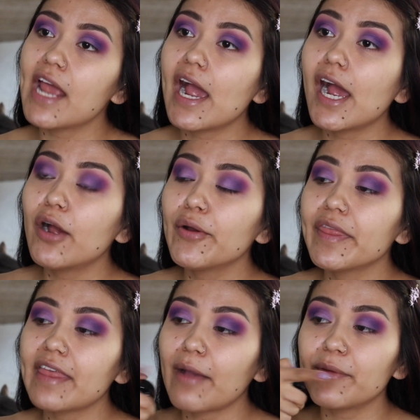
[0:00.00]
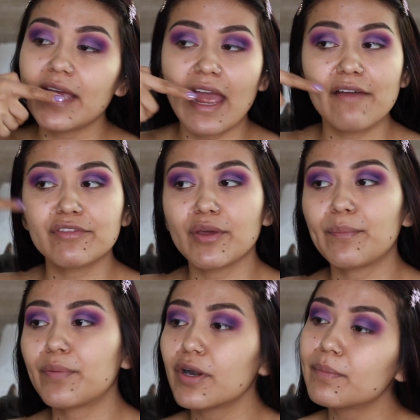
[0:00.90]
now that we have the
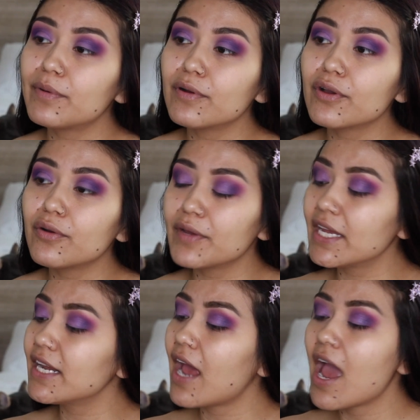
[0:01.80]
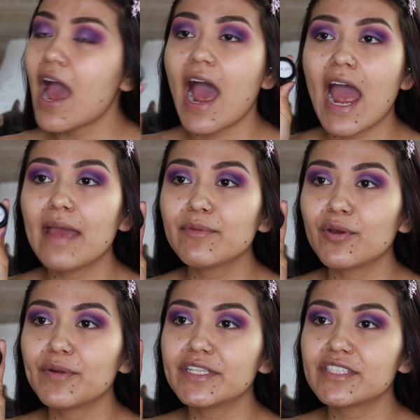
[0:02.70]
purple going, I'm
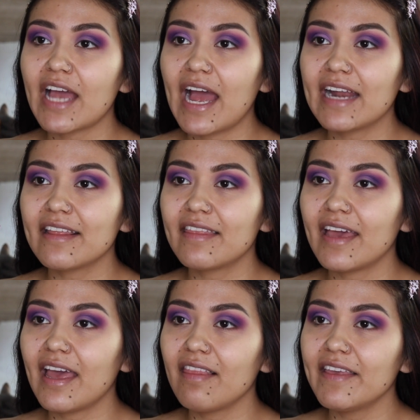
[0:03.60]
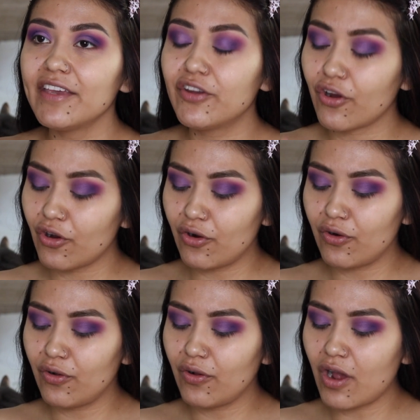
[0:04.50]
going to add the LA
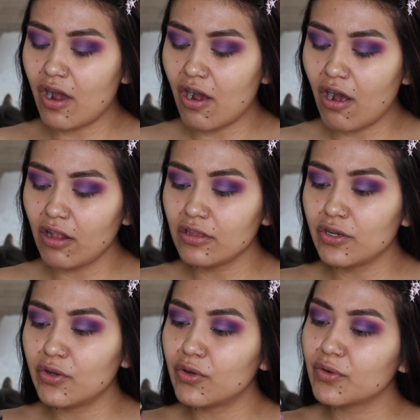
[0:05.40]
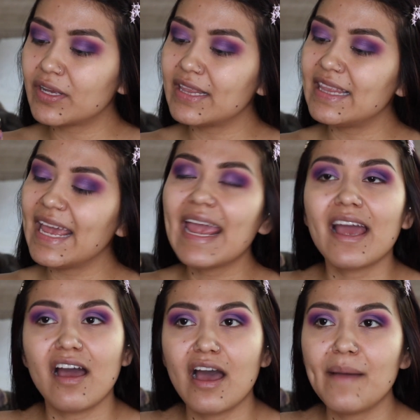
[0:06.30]
Girl Hollow
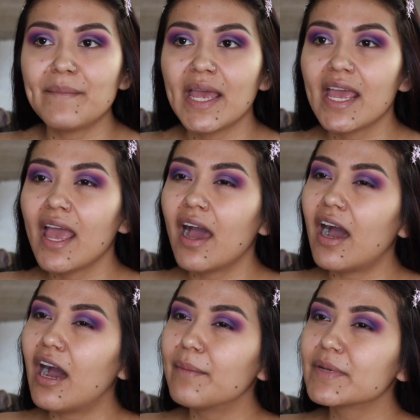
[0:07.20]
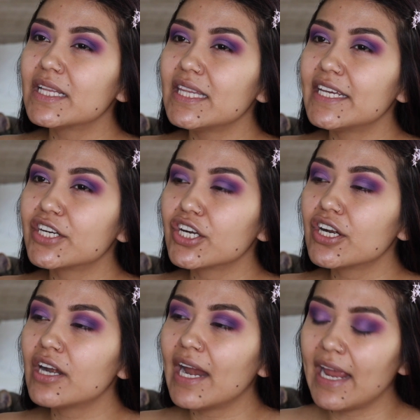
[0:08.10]
Glam
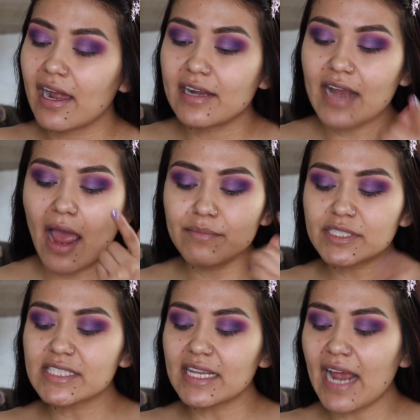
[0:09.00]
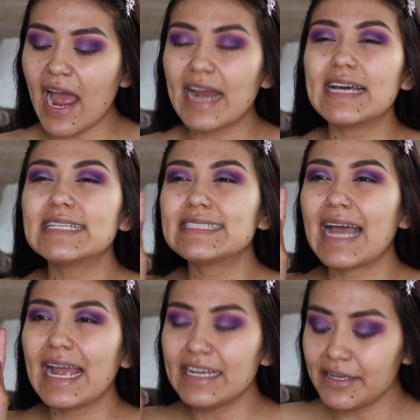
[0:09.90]
glitter, and I'm just gonna add a
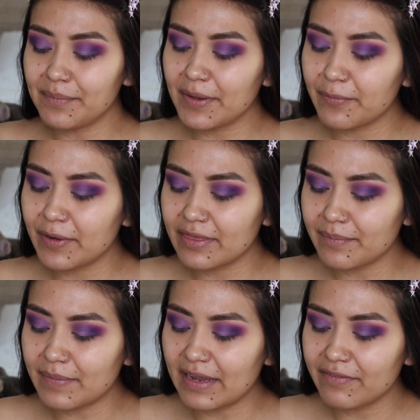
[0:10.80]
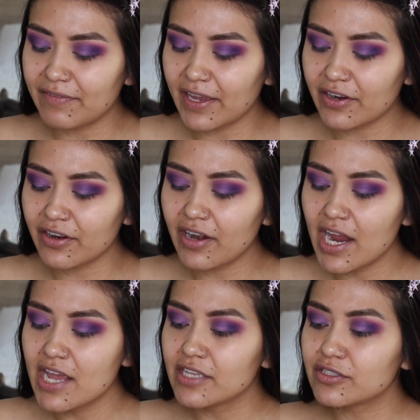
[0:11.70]
tiny bit with my finger.
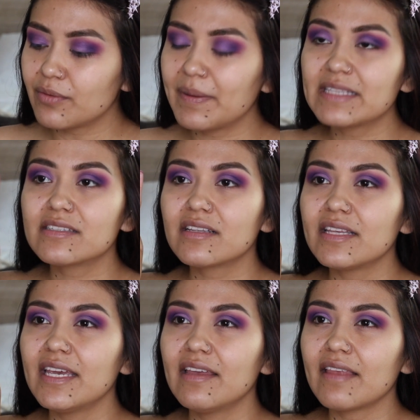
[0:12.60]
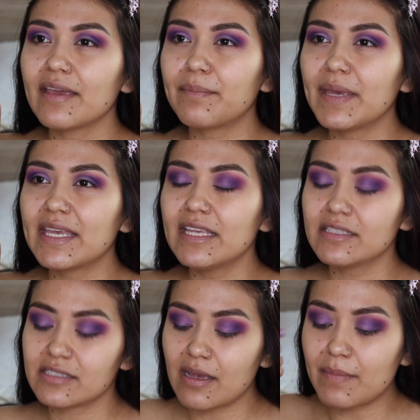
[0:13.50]
So basically like picking
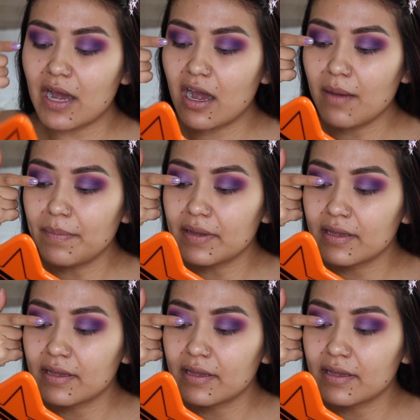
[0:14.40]
some up